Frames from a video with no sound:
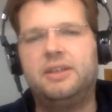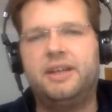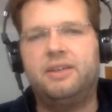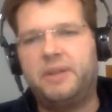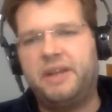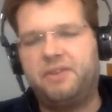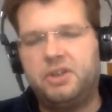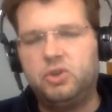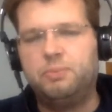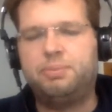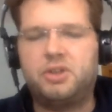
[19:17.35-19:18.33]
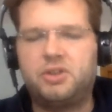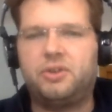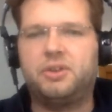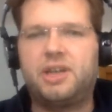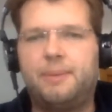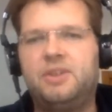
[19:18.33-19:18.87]
And whenever a new purchase
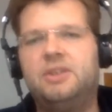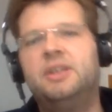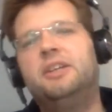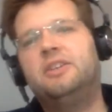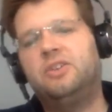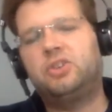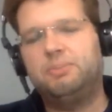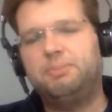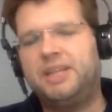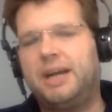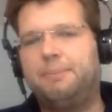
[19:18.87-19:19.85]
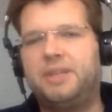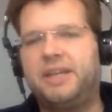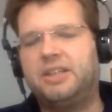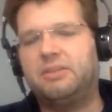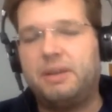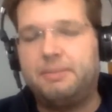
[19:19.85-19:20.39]
order comes in, this should be
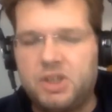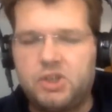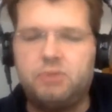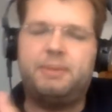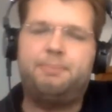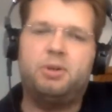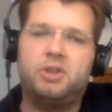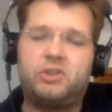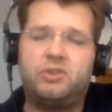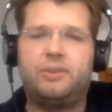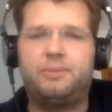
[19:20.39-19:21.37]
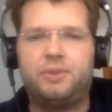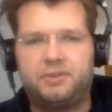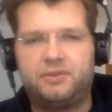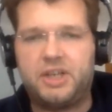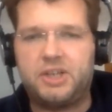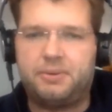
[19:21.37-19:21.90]
updated. Maybe it should be pushed to some sort
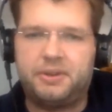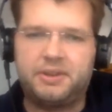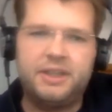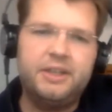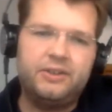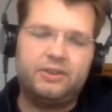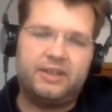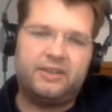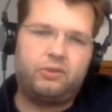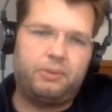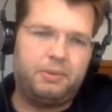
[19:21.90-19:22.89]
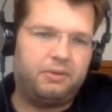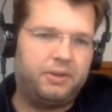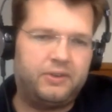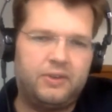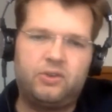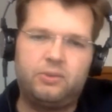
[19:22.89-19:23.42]
of dashboard. So that's streaming
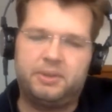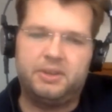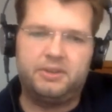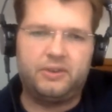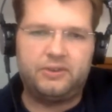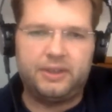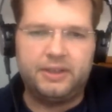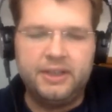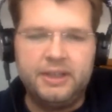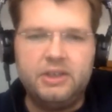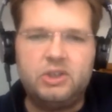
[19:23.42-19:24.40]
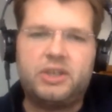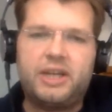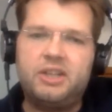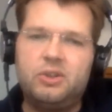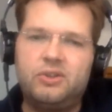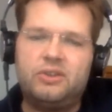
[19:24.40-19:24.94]
queries. That's super interesting. You
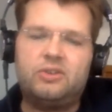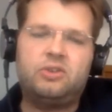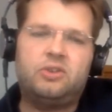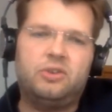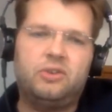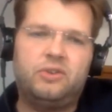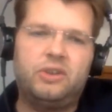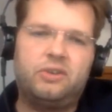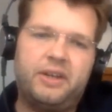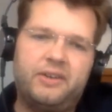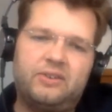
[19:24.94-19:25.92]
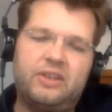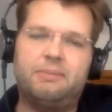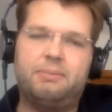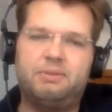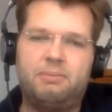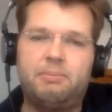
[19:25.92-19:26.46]
can use it to synchronize data
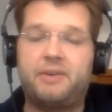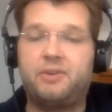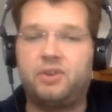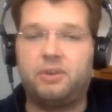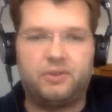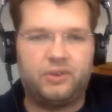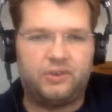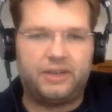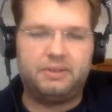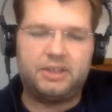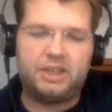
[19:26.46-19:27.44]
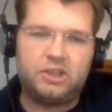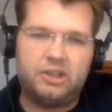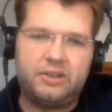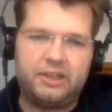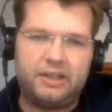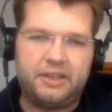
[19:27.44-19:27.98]
between microservices. I will touch on
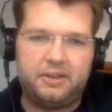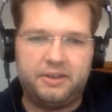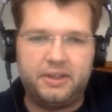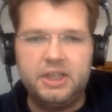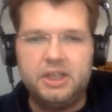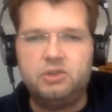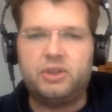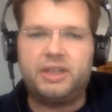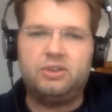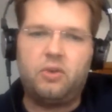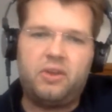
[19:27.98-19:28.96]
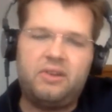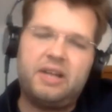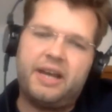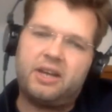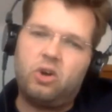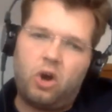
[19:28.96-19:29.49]
that later on. You can do things
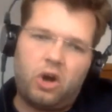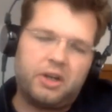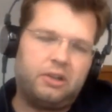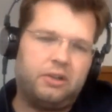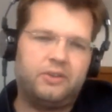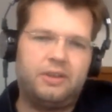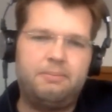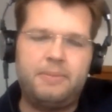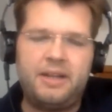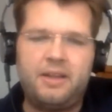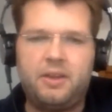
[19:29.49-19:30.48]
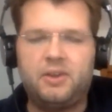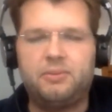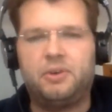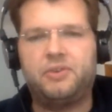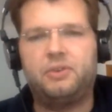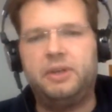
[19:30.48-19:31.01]
like audit logs and many things
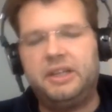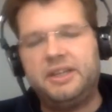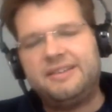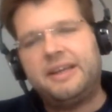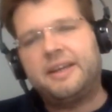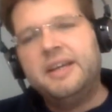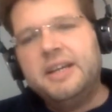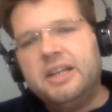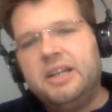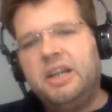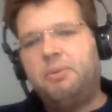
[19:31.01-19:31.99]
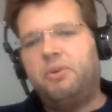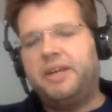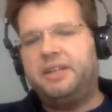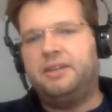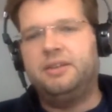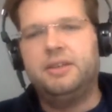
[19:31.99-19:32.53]
more. So really, it's like
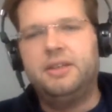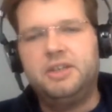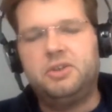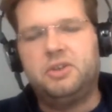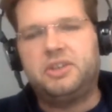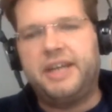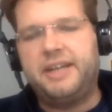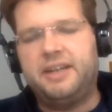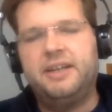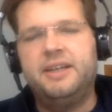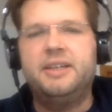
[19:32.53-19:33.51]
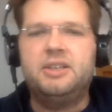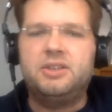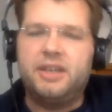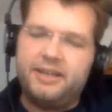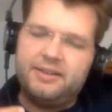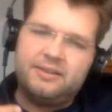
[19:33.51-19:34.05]
liberating your data
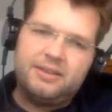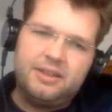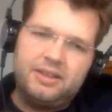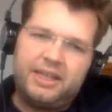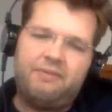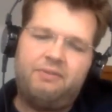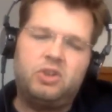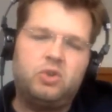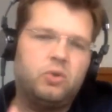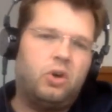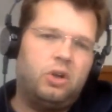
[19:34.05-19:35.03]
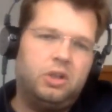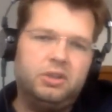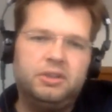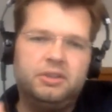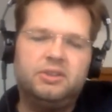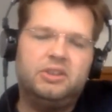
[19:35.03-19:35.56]
and giving you
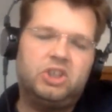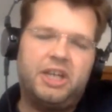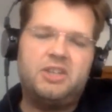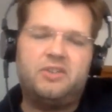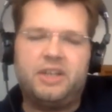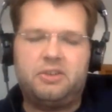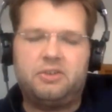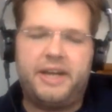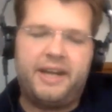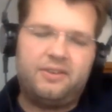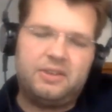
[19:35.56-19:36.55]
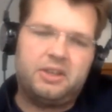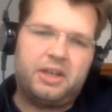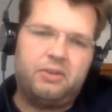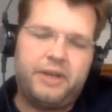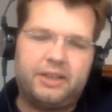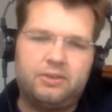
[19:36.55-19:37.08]
all the changes at your hands, and you
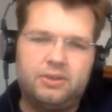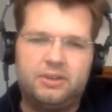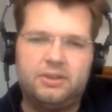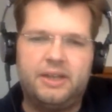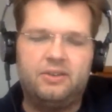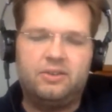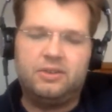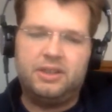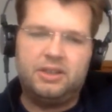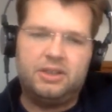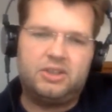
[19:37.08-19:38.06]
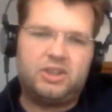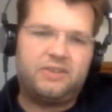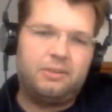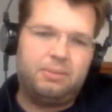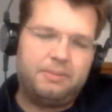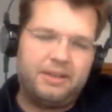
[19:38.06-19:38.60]
can react to it and
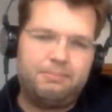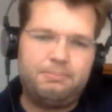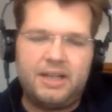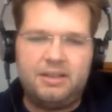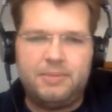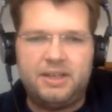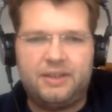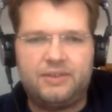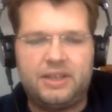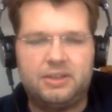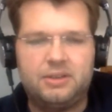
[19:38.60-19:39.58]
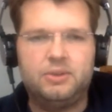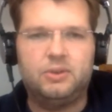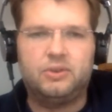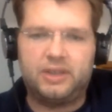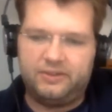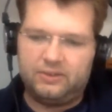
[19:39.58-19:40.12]
just implement many, many exciting
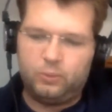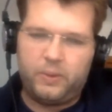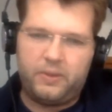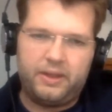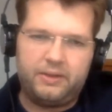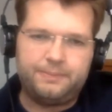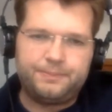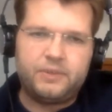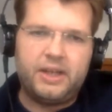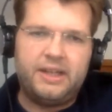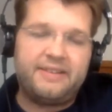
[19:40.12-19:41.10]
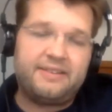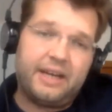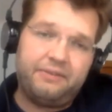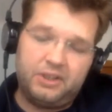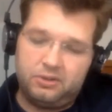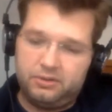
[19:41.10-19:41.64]
use cases with that. And let's
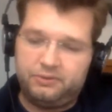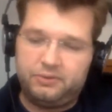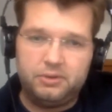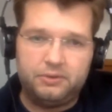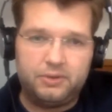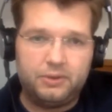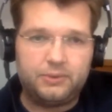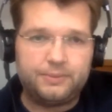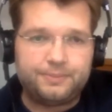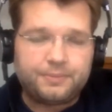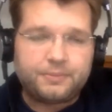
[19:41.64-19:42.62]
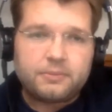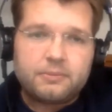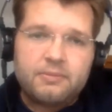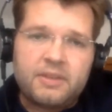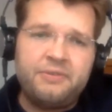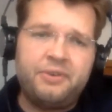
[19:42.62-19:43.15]
dive into a few of those.
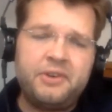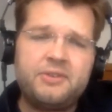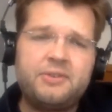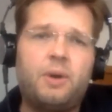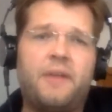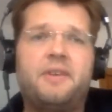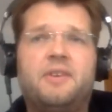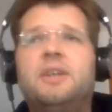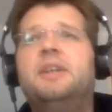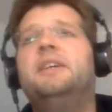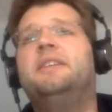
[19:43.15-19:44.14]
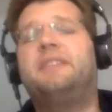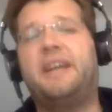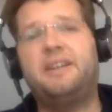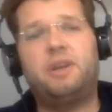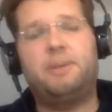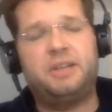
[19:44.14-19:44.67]
The first one is
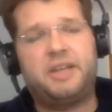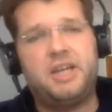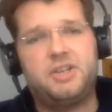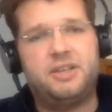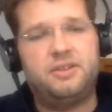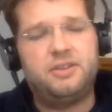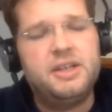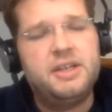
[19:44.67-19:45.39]
data replication.